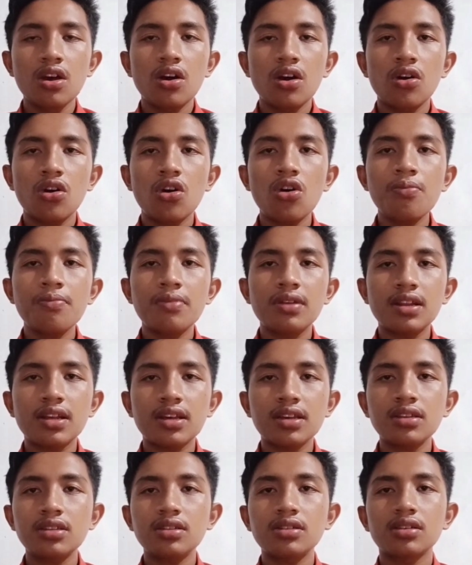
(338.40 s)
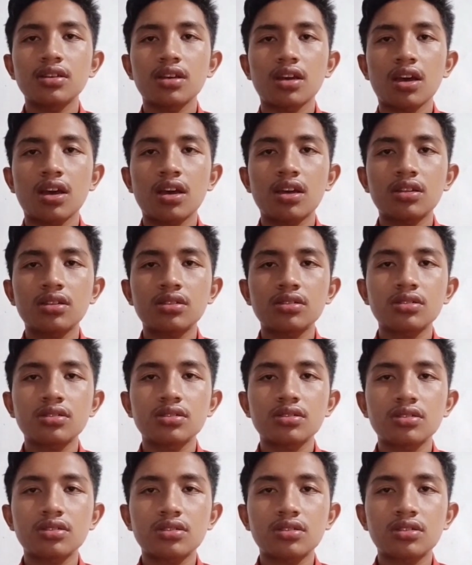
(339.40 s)
O'Malley and
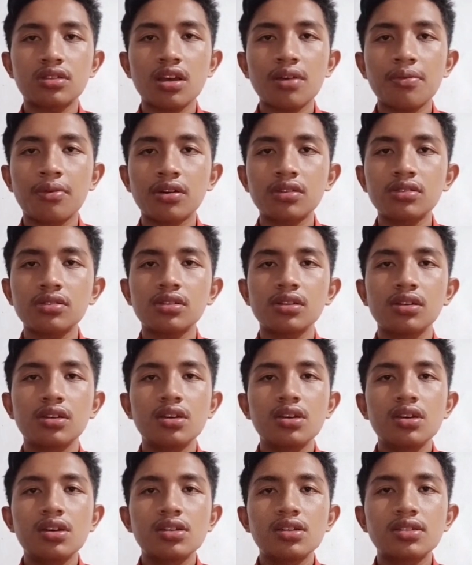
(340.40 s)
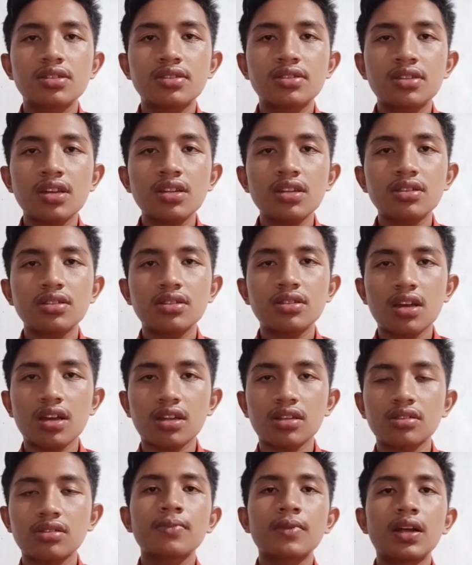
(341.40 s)
Chemot state that
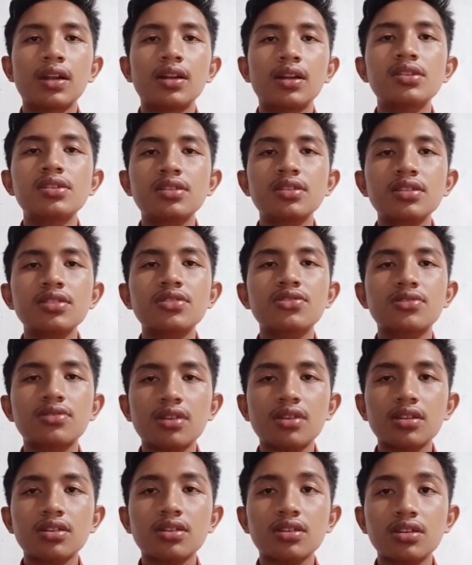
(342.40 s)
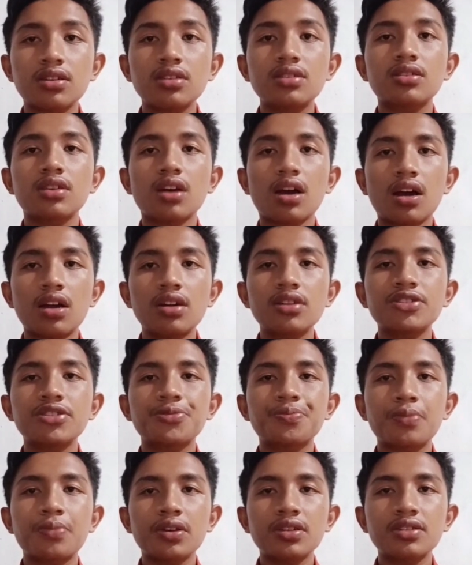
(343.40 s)
learning strategies are
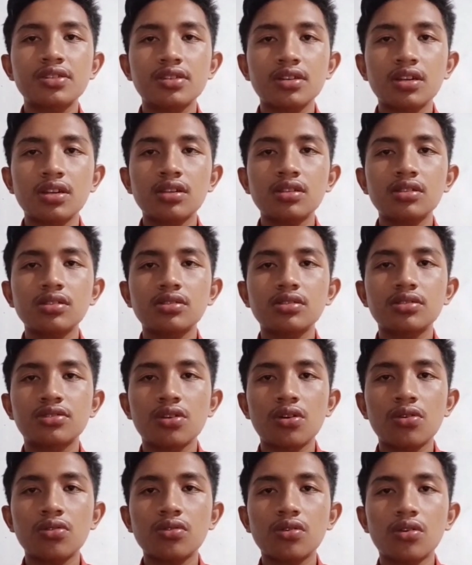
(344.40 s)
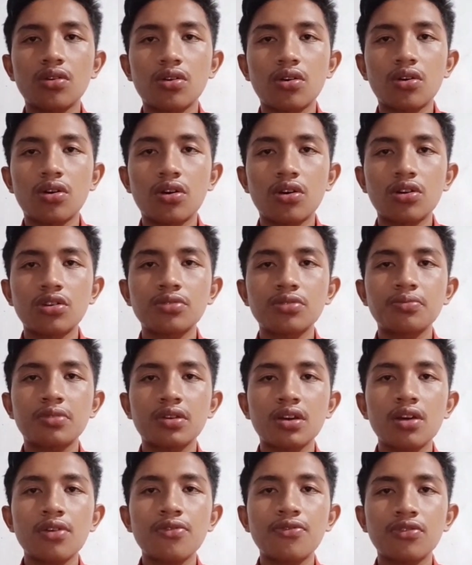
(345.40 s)
special thought or
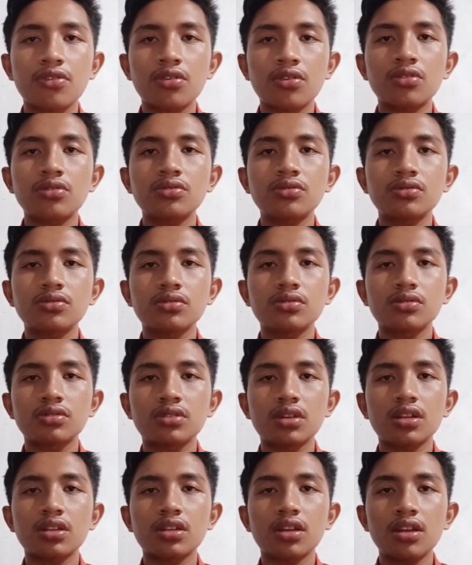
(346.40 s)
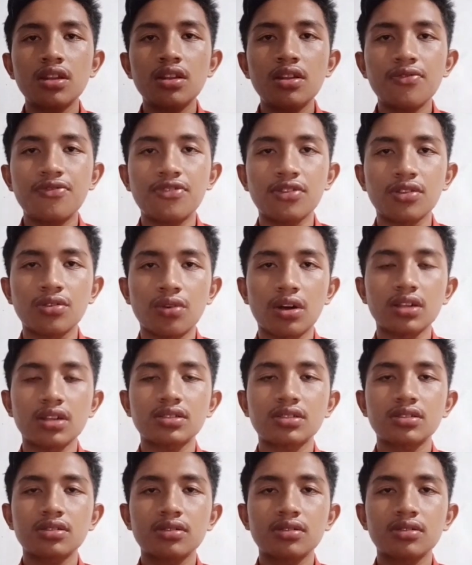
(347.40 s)
behavior that individuals